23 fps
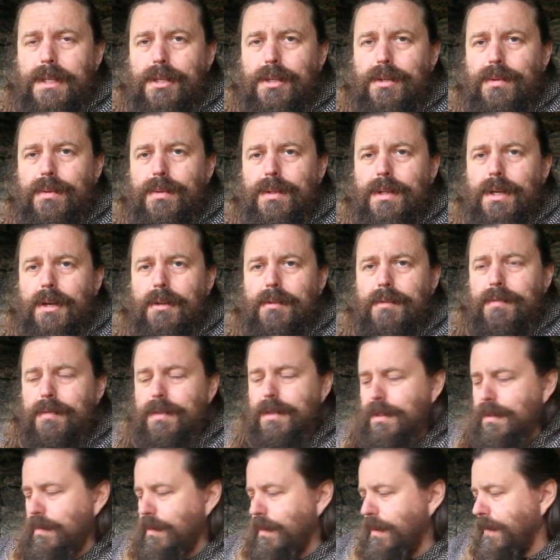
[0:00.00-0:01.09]
cute
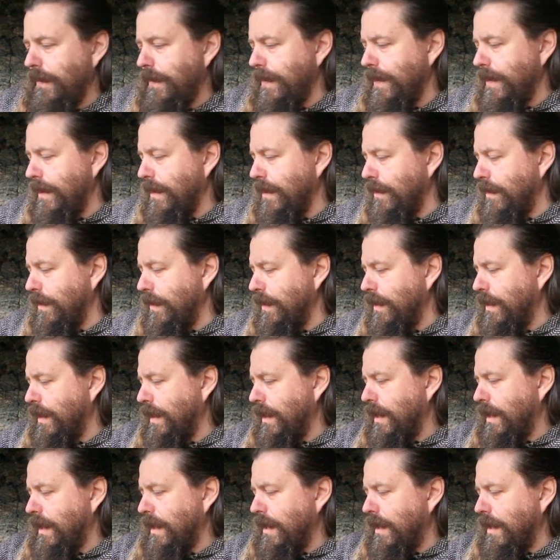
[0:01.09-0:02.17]
outfit. Well, thank you.
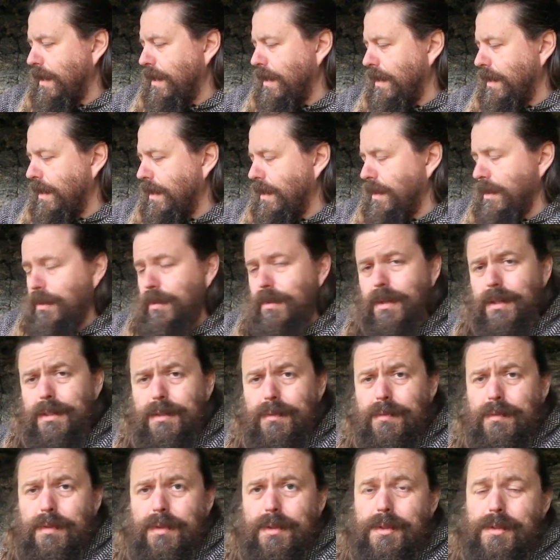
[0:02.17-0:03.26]
Uh, you are
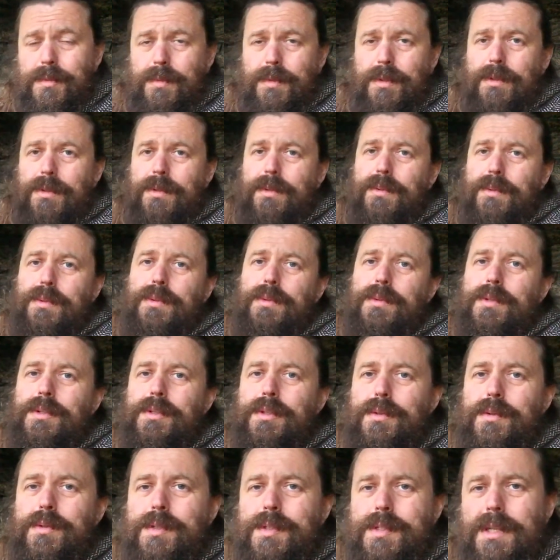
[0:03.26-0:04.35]
the first one who
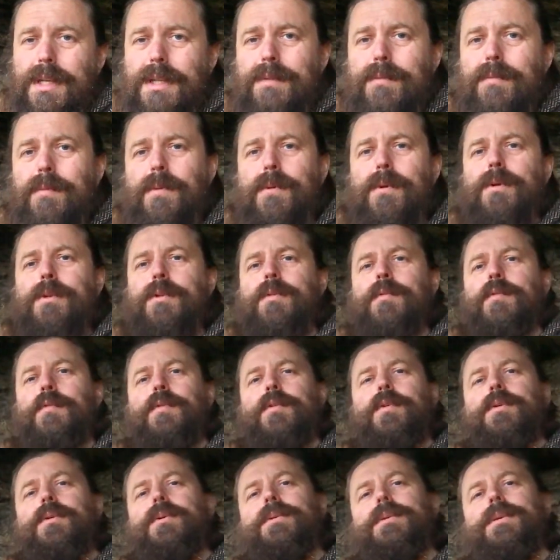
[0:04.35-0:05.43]
used that word
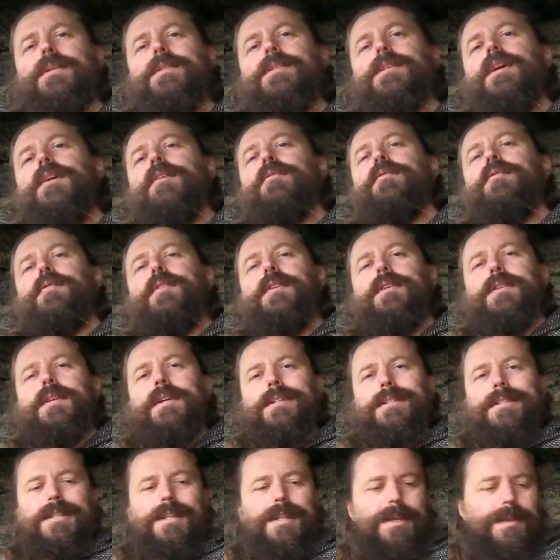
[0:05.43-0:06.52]
for this outfit,
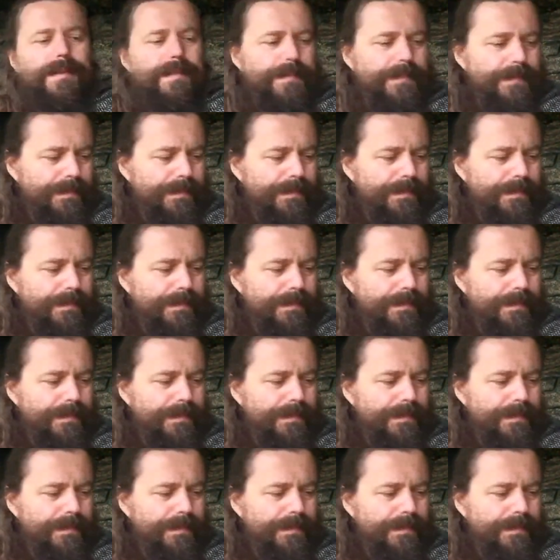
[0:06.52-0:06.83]
actually,